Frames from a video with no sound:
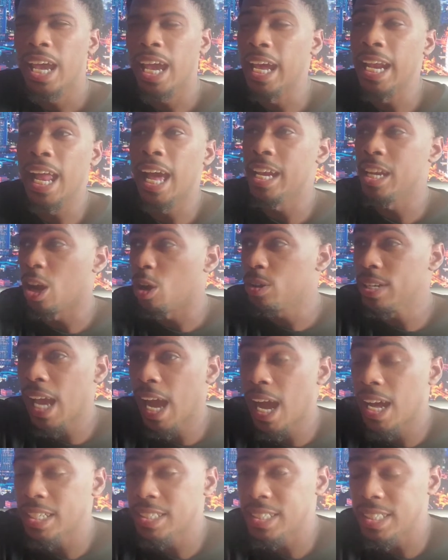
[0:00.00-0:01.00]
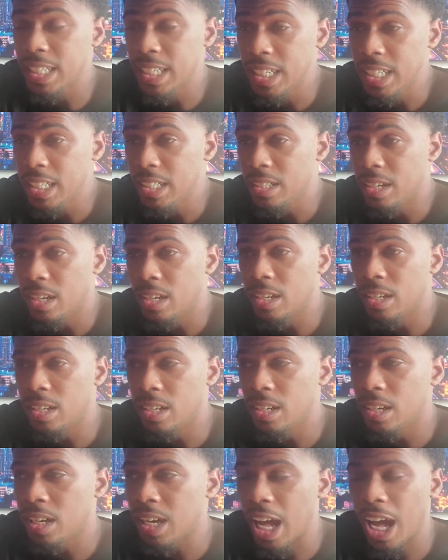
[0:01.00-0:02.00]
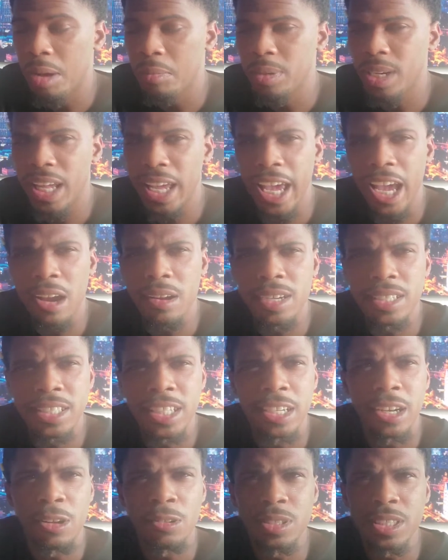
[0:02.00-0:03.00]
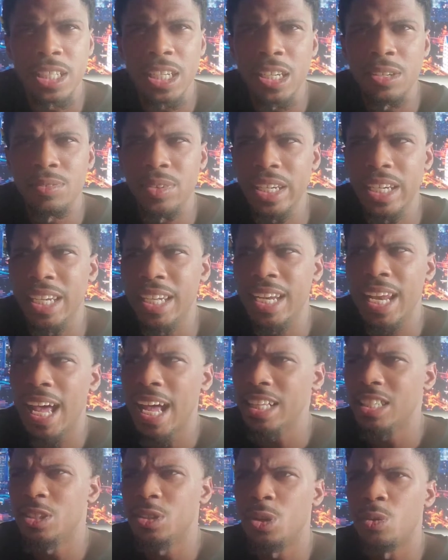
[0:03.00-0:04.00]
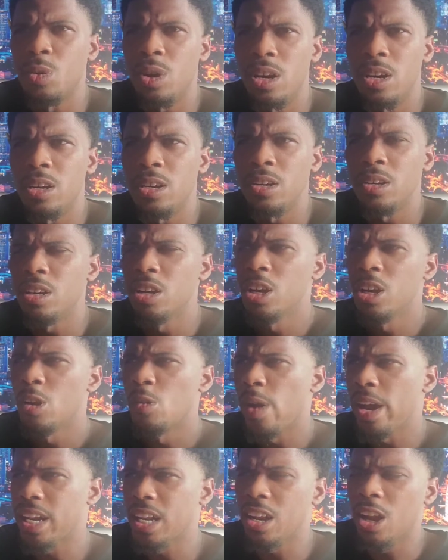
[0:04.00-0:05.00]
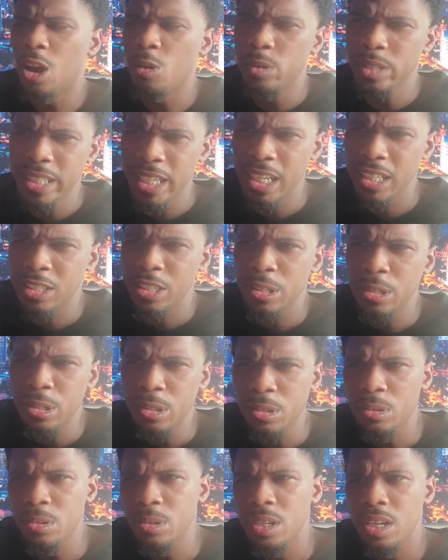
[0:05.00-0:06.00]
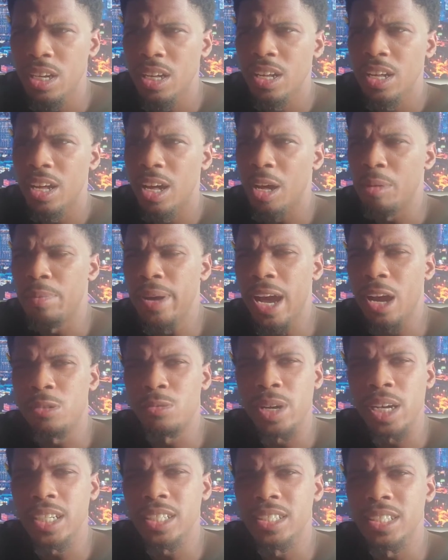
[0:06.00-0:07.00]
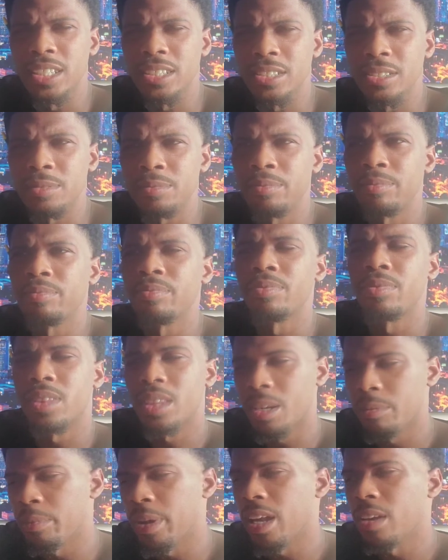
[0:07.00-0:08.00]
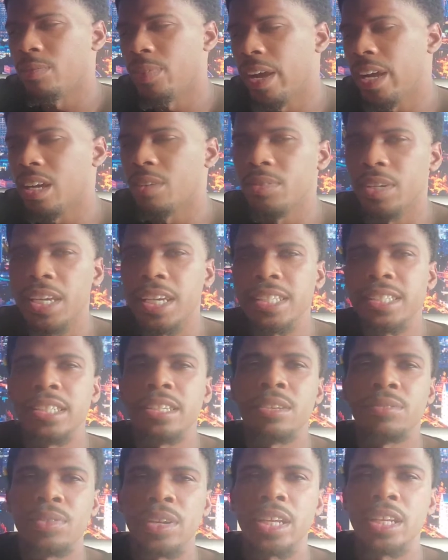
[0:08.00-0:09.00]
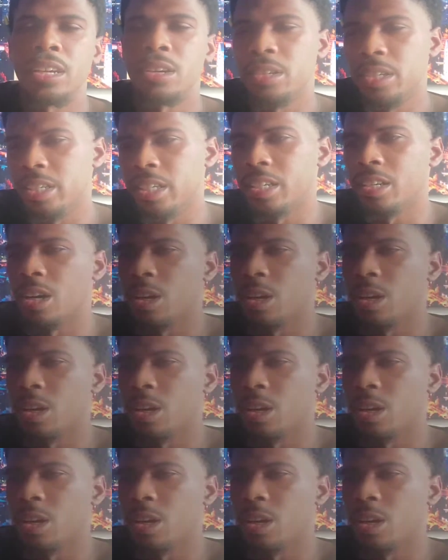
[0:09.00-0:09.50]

And I know y'all seen Kamala Harris get on TV and lie to the world right along with that dude about racism. Matter of fact, if you ain't seen the video, here it